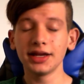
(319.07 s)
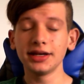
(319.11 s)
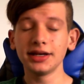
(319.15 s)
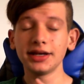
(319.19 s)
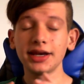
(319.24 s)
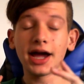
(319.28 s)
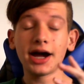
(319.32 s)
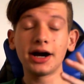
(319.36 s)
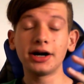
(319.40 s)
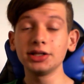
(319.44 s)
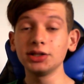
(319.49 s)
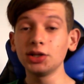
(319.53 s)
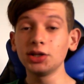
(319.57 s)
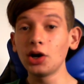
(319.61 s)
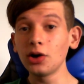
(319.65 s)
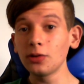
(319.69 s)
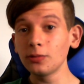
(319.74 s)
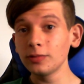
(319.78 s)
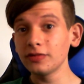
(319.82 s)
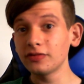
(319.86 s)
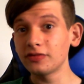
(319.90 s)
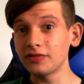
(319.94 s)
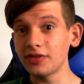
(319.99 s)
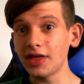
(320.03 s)
Now along
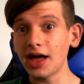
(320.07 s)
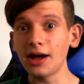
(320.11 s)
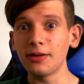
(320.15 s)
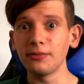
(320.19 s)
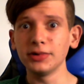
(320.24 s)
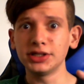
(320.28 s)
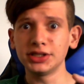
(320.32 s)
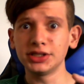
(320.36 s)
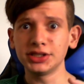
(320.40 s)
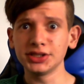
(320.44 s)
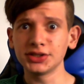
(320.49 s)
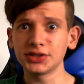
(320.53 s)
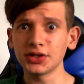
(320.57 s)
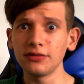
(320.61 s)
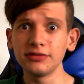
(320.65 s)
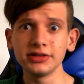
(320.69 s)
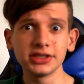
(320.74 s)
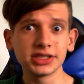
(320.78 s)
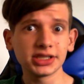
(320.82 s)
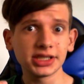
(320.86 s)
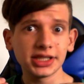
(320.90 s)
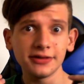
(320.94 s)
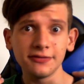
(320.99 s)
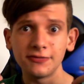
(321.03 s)
with that, which is
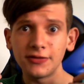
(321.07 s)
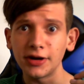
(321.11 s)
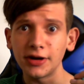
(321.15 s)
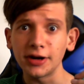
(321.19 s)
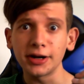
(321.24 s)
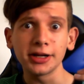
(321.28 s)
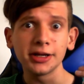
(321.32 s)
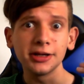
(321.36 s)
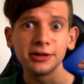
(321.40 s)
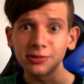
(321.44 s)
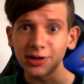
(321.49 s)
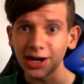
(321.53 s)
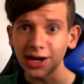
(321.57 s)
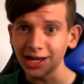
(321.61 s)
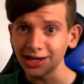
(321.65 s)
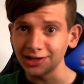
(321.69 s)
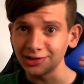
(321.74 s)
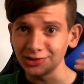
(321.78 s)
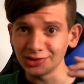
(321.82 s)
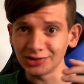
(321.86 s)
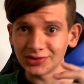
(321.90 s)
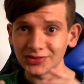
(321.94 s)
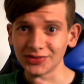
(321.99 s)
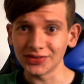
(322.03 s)
obviously very great
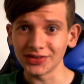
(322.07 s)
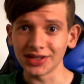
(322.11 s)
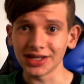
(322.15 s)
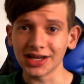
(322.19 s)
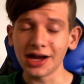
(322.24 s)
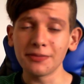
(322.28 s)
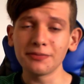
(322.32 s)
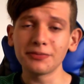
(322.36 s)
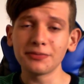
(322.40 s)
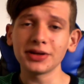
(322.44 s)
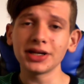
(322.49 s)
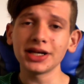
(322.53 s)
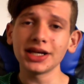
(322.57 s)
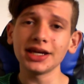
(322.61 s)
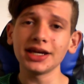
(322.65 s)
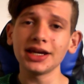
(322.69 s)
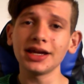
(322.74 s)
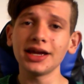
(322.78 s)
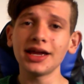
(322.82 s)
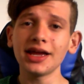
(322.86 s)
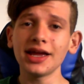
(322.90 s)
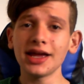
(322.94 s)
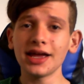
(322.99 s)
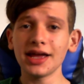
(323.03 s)
news for the
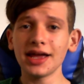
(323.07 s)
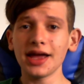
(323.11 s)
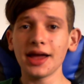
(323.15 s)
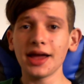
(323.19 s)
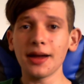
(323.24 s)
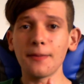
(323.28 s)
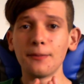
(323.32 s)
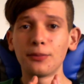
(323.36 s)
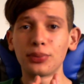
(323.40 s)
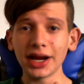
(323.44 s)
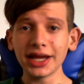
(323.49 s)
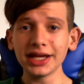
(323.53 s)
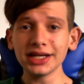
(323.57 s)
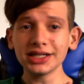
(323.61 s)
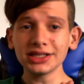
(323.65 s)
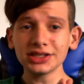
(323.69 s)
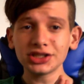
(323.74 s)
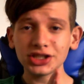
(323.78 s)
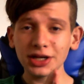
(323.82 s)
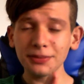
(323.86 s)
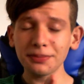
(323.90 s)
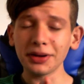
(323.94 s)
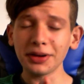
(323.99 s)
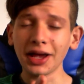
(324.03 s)
company,
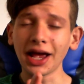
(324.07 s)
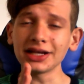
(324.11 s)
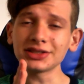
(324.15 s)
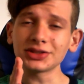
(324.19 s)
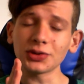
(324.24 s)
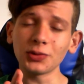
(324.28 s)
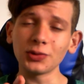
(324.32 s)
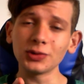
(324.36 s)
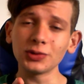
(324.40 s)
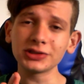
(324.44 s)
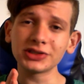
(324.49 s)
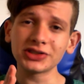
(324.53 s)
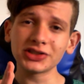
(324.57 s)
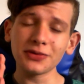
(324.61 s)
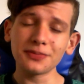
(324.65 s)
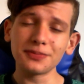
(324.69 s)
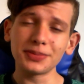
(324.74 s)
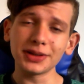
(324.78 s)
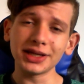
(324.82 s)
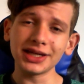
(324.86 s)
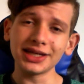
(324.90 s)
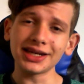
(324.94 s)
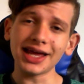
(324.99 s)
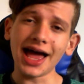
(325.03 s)
Brainchip has also
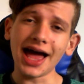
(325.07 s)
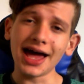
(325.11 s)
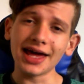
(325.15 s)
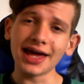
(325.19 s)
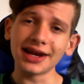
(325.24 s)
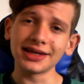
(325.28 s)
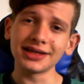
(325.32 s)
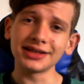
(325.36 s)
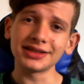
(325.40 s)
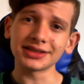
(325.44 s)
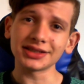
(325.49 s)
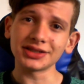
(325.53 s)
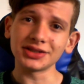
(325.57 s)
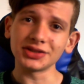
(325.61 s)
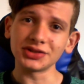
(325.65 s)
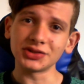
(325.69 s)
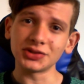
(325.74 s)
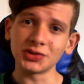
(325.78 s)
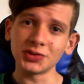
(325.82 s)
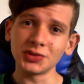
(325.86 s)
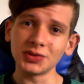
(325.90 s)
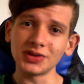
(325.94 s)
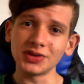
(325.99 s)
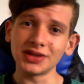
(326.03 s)
been added
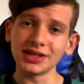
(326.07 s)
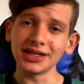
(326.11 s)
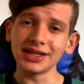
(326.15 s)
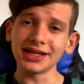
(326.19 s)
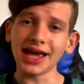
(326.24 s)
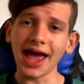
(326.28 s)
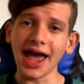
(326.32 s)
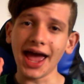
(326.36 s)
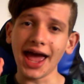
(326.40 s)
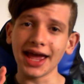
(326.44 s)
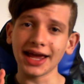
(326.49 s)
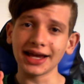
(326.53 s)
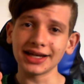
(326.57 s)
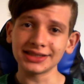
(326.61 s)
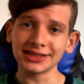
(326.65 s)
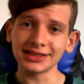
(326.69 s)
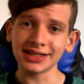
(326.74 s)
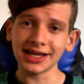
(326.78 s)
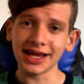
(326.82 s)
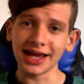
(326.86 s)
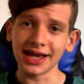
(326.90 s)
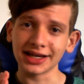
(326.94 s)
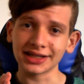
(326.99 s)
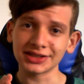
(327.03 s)
to the
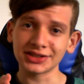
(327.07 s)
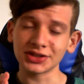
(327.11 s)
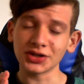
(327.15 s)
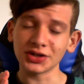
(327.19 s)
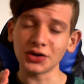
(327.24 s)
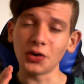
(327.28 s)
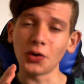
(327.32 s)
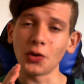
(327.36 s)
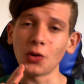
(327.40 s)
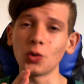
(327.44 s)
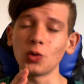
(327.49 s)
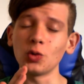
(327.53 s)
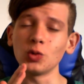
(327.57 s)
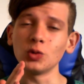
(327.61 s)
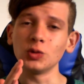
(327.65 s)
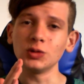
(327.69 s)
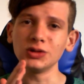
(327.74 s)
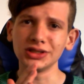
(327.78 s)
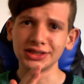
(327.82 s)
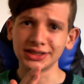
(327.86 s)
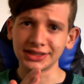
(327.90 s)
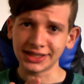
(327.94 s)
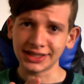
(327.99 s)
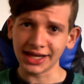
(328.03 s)
ASX All
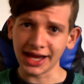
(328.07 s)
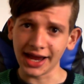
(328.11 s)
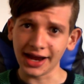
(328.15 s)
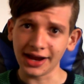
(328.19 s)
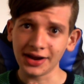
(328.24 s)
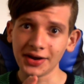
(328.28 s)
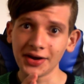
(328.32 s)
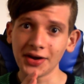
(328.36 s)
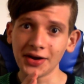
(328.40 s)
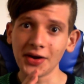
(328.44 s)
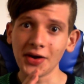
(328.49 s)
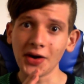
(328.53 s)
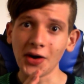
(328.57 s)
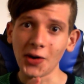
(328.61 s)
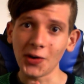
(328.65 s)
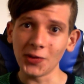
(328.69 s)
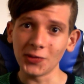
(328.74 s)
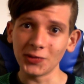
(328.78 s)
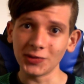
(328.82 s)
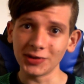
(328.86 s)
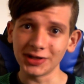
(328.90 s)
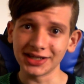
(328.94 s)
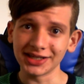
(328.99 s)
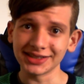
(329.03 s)
Tech
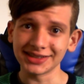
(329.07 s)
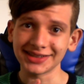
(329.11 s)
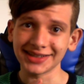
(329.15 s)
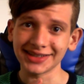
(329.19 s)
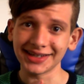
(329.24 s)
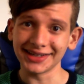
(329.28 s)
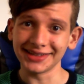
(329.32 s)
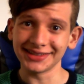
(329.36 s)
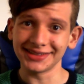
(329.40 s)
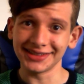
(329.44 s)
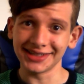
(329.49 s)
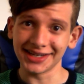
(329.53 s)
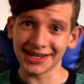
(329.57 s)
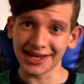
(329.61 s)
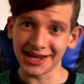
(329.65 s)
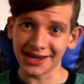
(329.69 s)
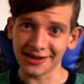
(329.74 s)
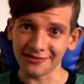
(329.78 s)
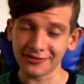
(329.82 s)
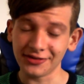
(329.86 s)
Holdings ETF,